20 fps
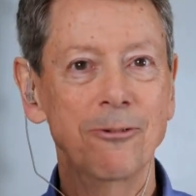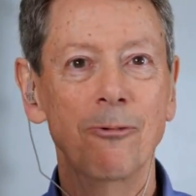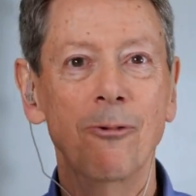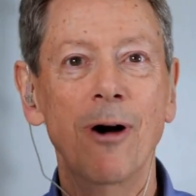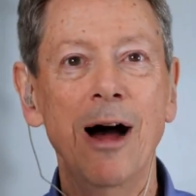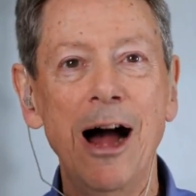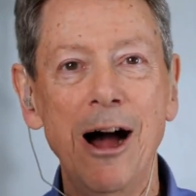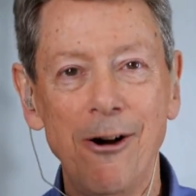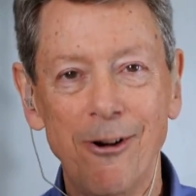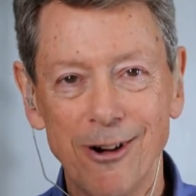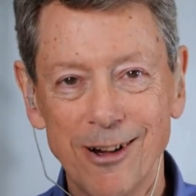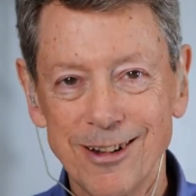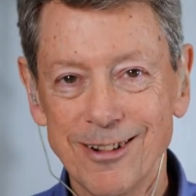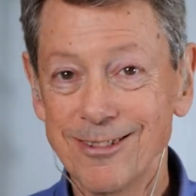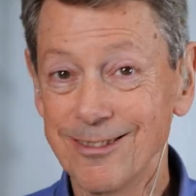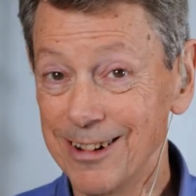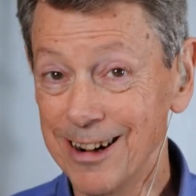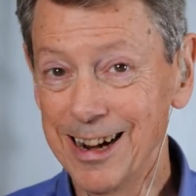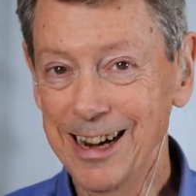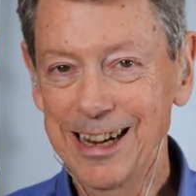Wow,
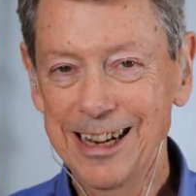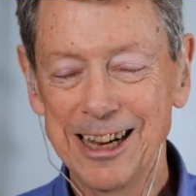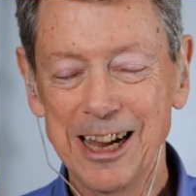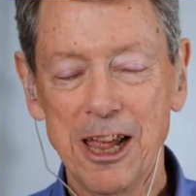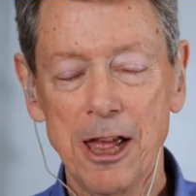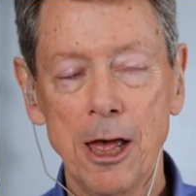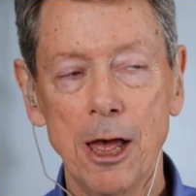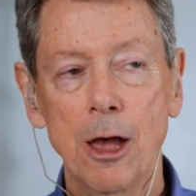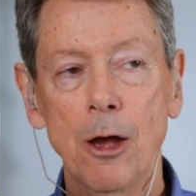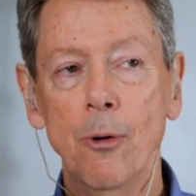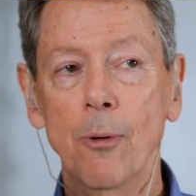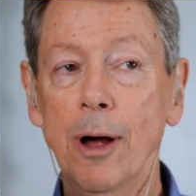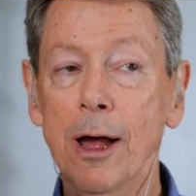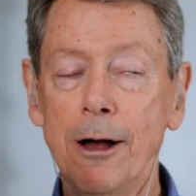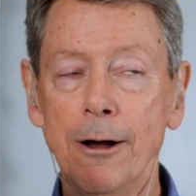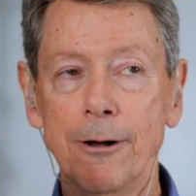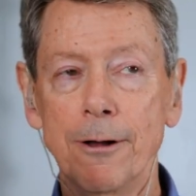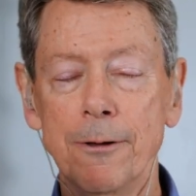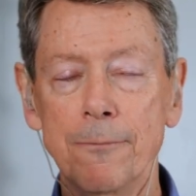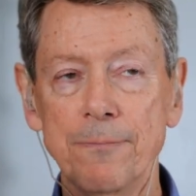right?
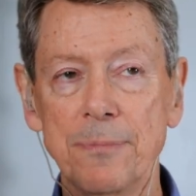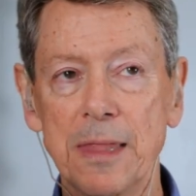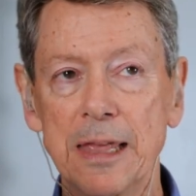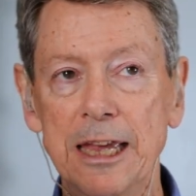Well,